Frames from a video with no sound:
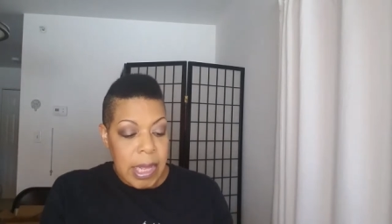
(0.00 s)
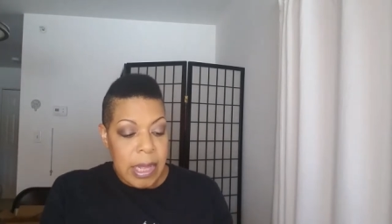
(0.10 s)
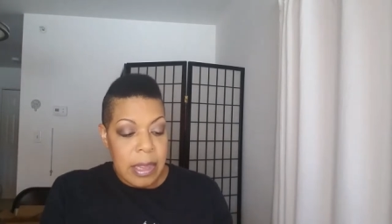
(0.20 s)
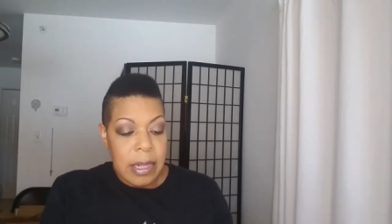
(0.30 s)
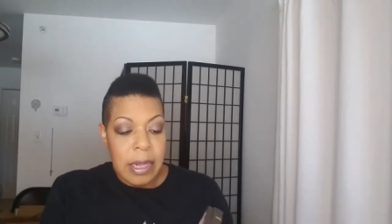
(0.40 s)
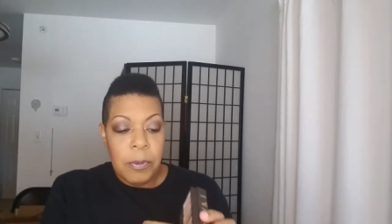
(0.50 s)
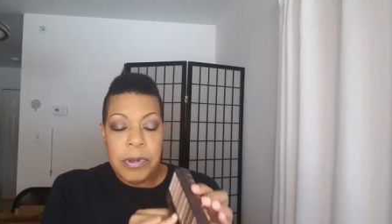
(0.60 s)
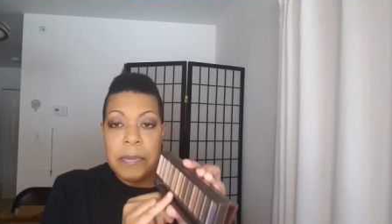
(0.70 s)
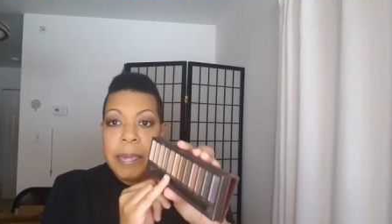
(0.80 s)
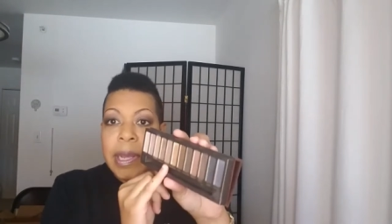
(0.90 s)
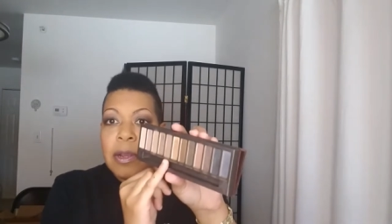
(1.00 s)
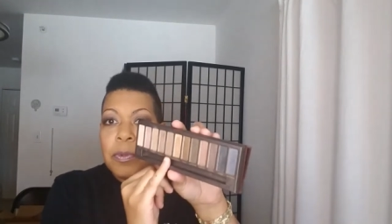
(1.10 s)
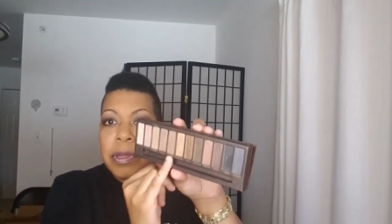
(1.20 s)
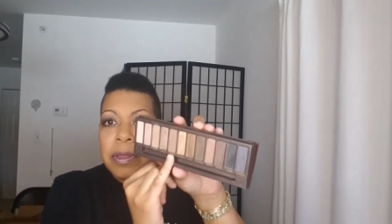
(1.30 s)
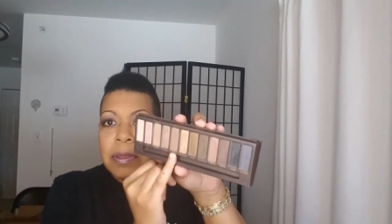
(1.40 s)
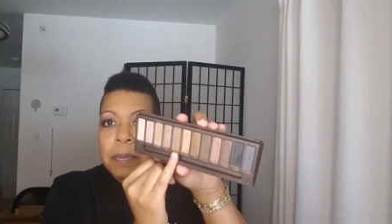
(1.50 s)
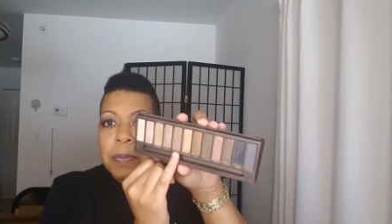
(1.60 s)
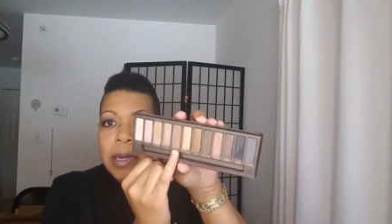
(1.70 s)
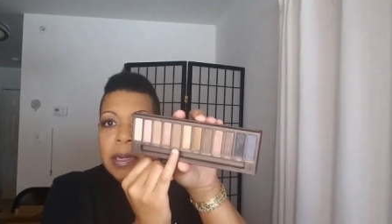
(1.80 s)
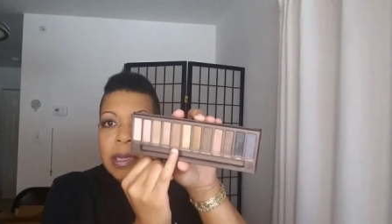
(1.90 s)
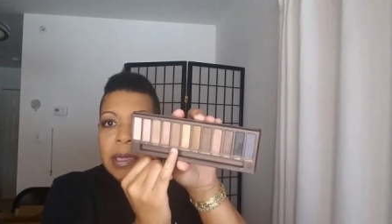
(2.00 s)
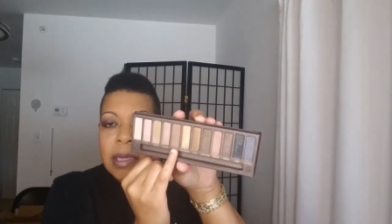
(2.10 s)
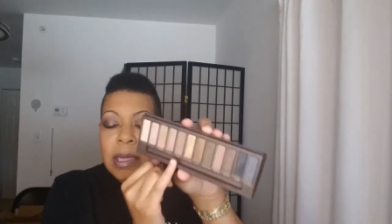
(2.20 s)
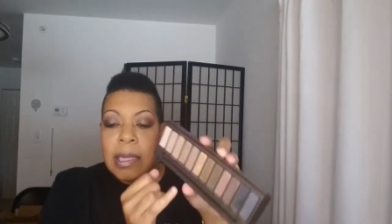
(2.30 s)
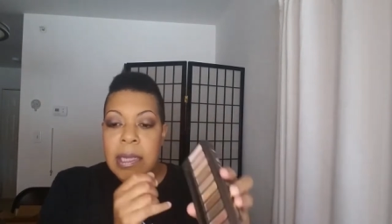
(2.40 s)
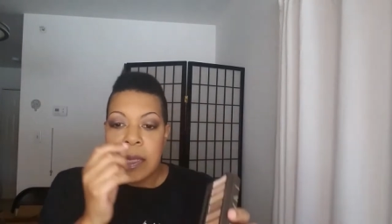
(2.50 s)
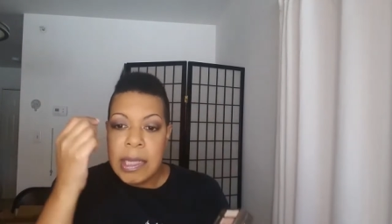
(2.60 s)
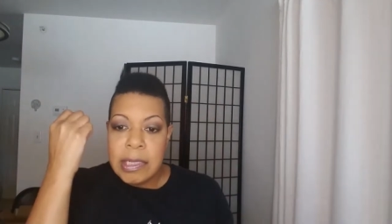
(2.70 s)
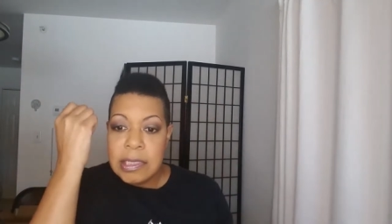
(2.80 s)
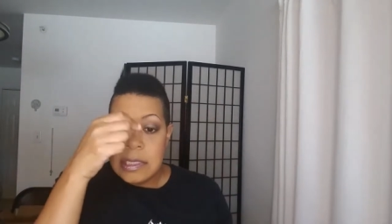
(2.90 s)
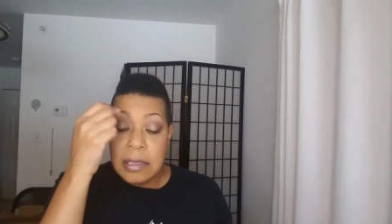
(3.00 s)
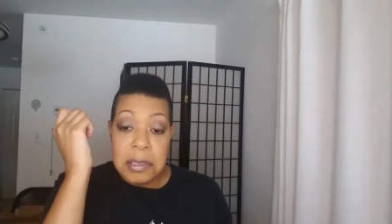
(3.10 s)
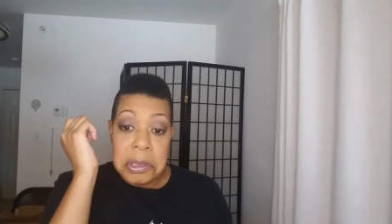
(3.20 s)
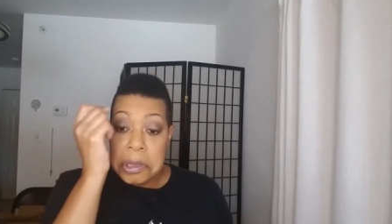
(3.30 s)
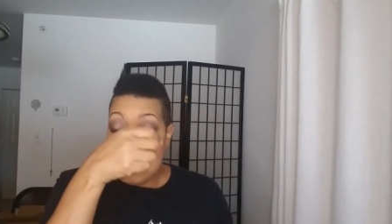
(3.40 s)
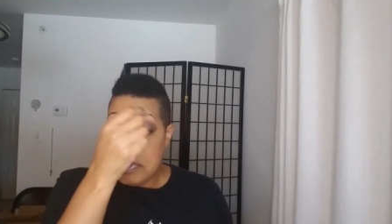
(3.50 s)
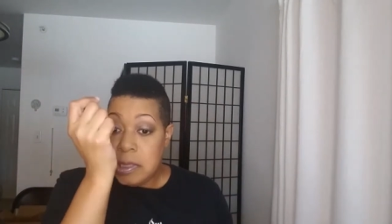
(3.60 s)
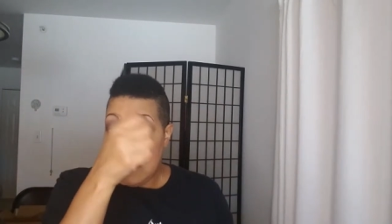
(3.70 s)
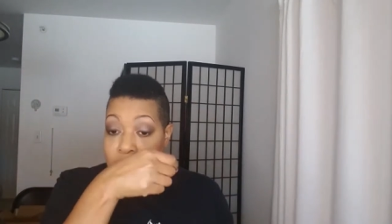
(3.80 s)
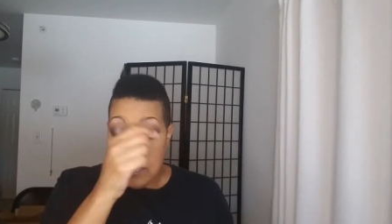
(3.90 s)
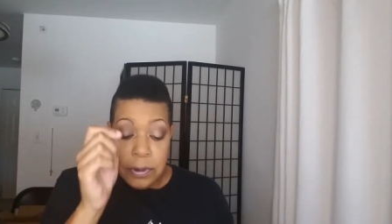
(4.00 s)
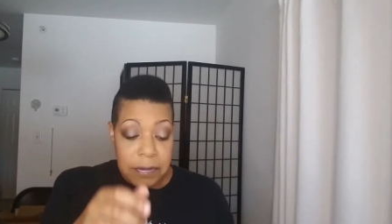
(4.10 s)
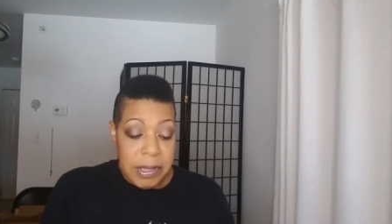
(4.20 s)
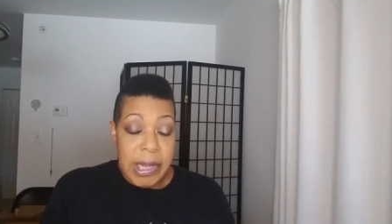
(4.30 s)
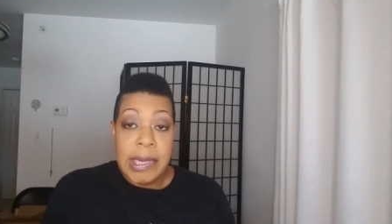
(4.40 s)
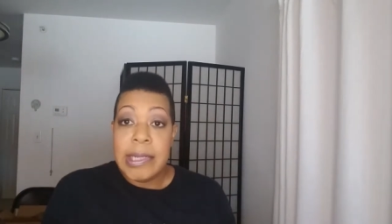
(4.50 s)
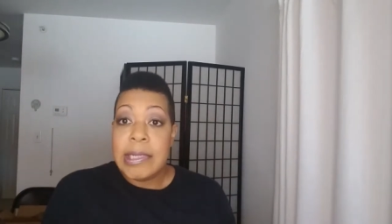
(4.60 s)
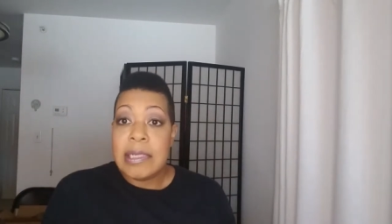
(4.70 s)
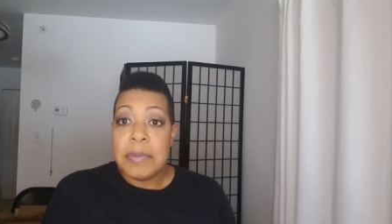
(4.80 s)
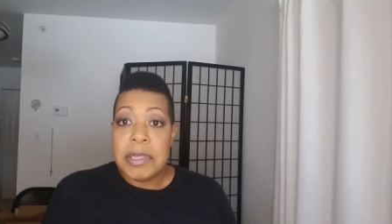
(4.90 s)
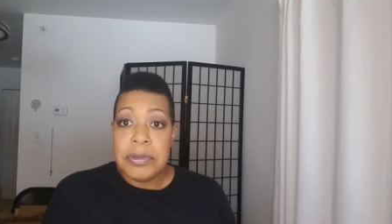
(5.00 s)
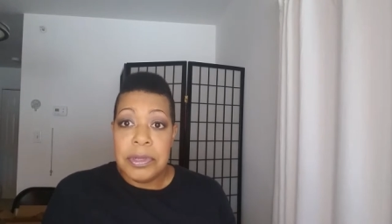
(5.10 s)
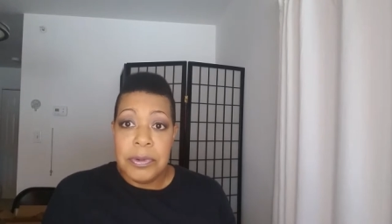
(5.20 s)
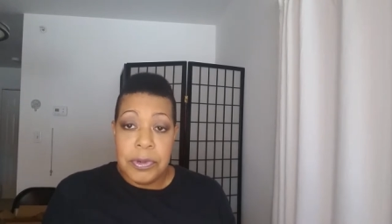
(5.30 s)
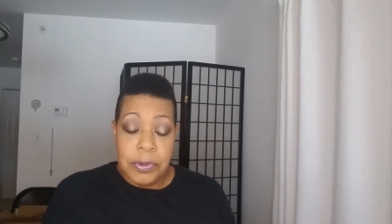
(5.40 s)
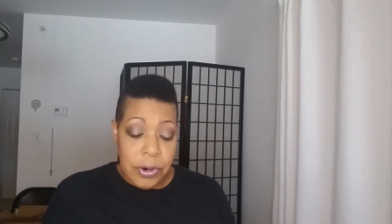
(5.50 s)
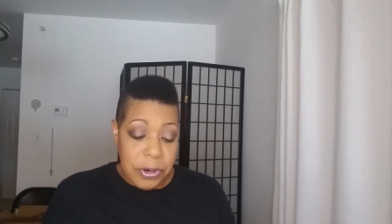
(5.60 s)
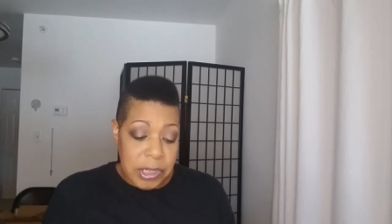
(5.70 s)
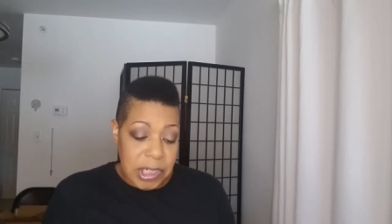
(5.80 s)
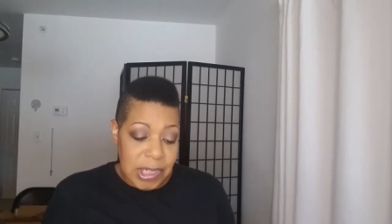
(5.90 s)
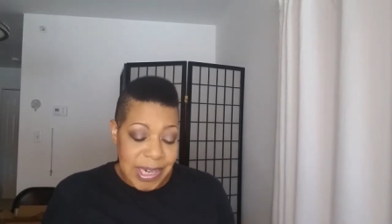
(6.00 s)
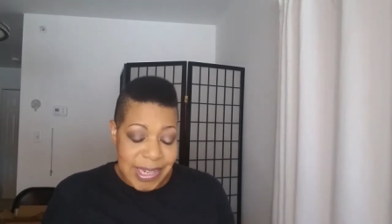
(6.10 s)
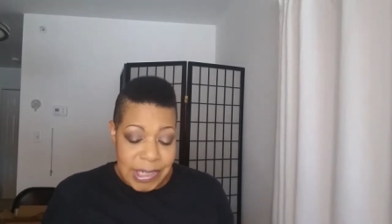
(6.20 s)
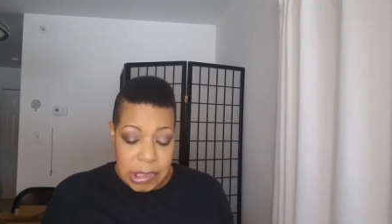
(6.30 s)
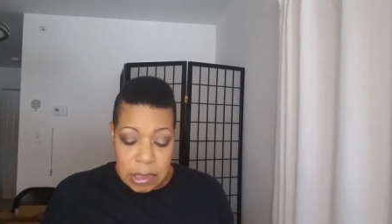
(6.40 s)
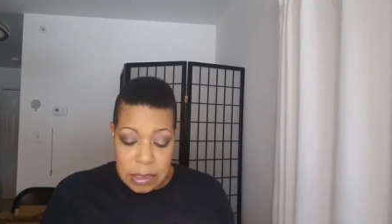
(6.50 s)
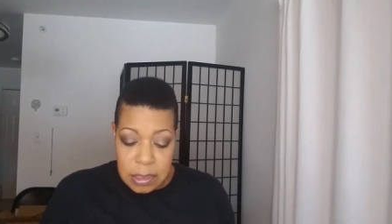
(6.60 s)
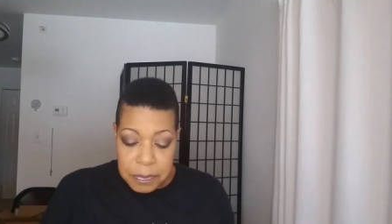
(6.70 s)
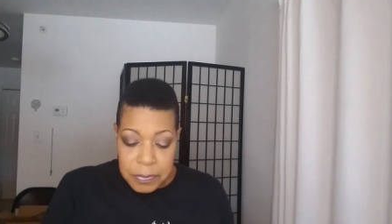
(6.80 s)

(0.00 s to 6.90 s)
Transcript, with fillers: And then I went back with Buck and just blended all of that in to make sure there were no harsh edges.